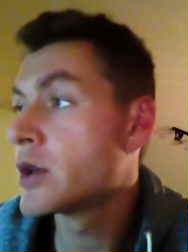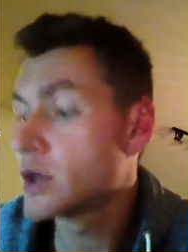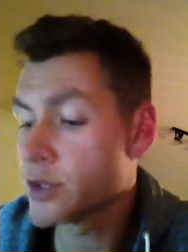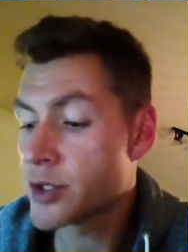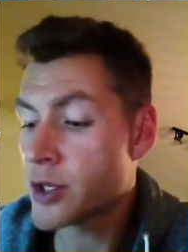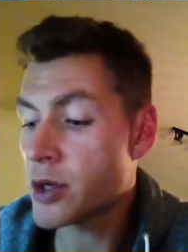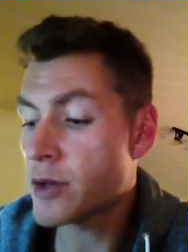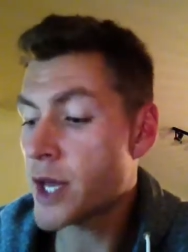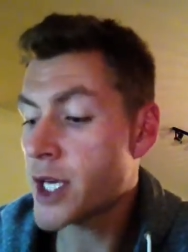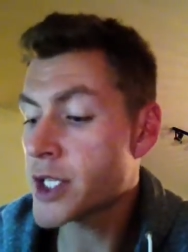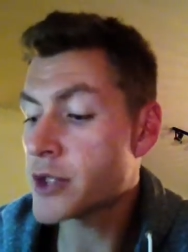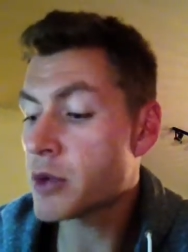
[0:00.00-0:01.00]
So
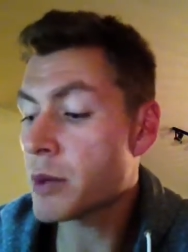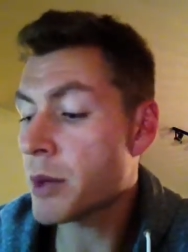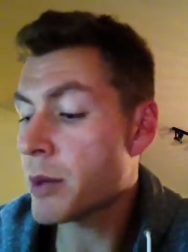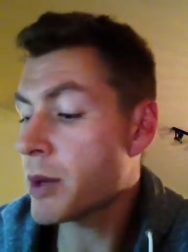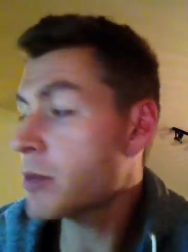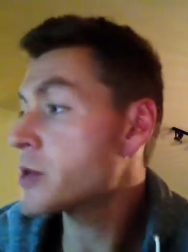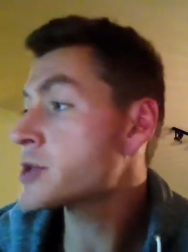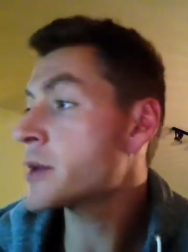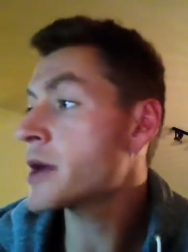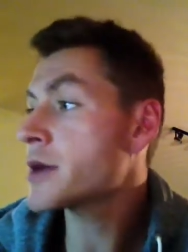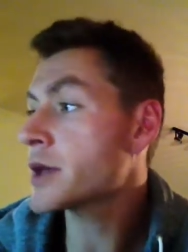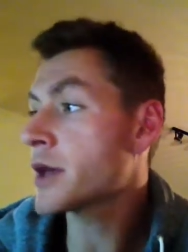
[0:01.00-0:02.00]
that is what my paper is
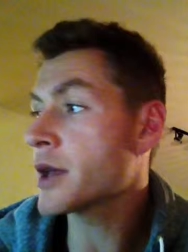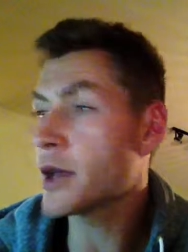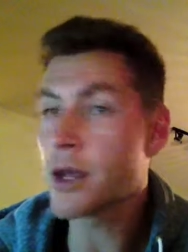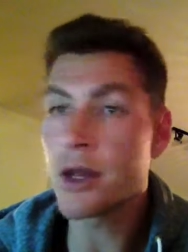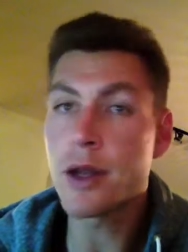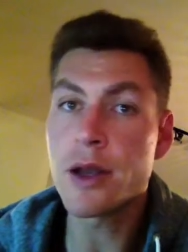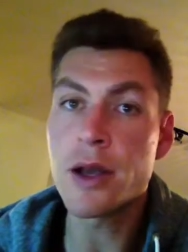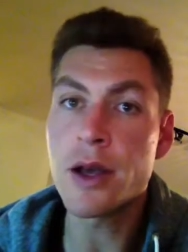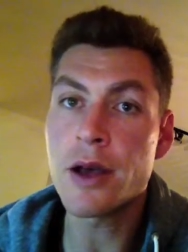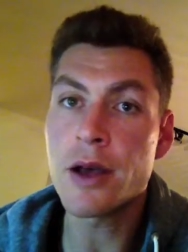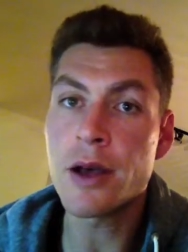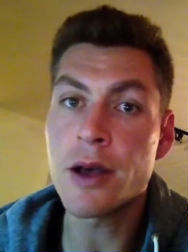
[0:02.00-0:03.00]
about, and
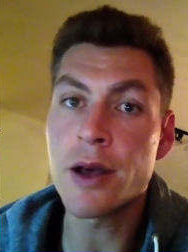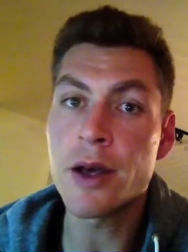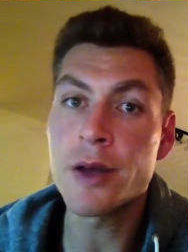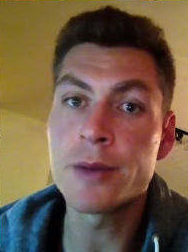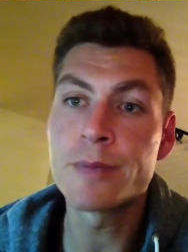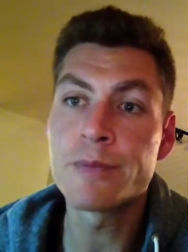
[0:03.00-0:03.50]
uh,